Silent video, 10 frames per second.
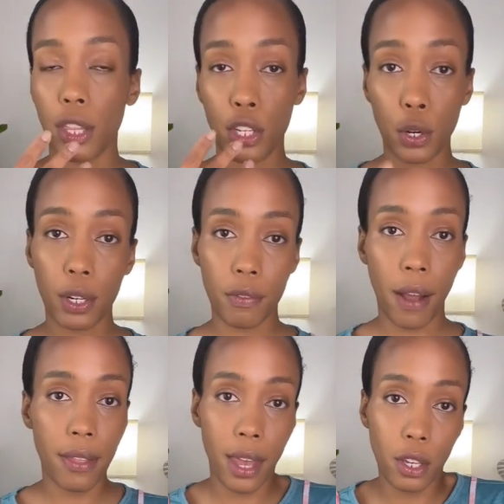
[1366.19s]
then you're going to
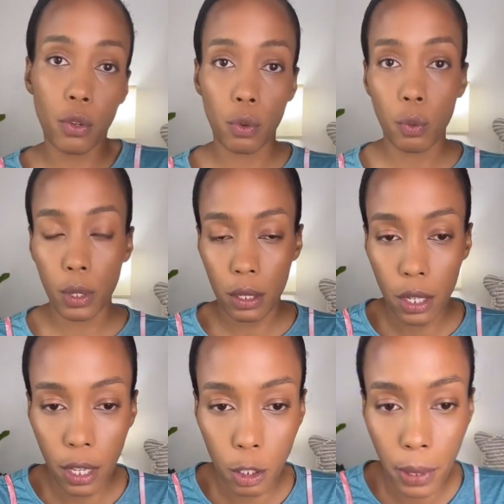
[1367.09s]
find that you
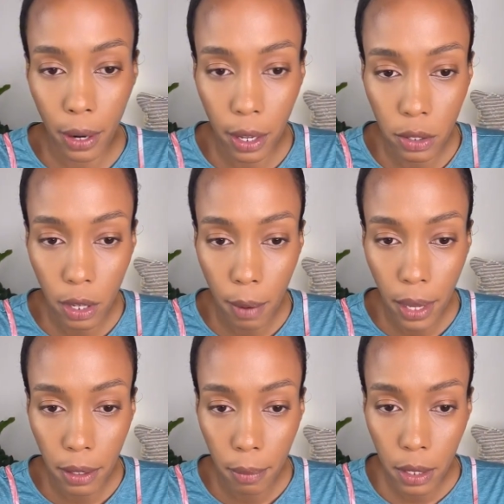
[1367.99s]
could experience
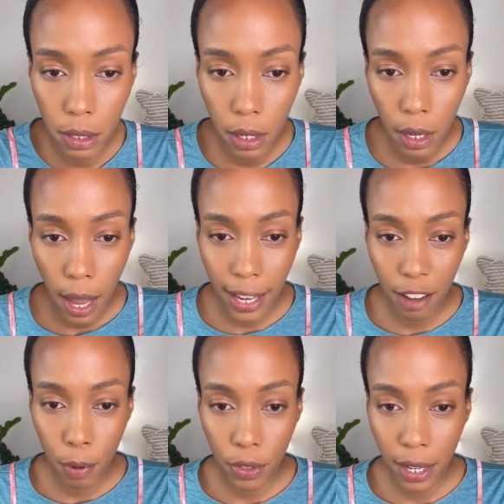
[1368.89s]
that numbness. I
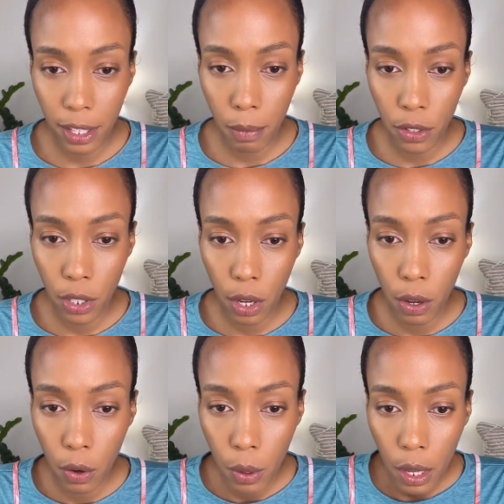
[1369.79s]
gave birth 18 months
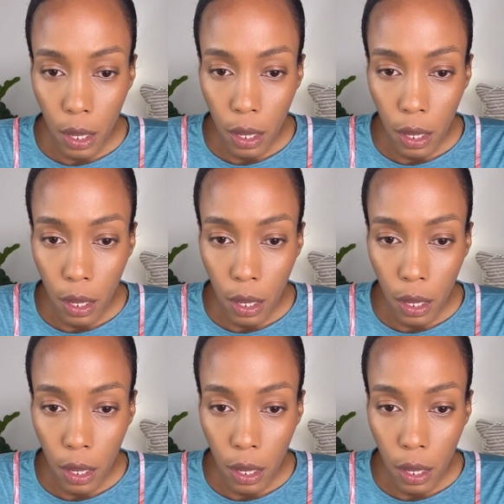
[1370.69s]
ago.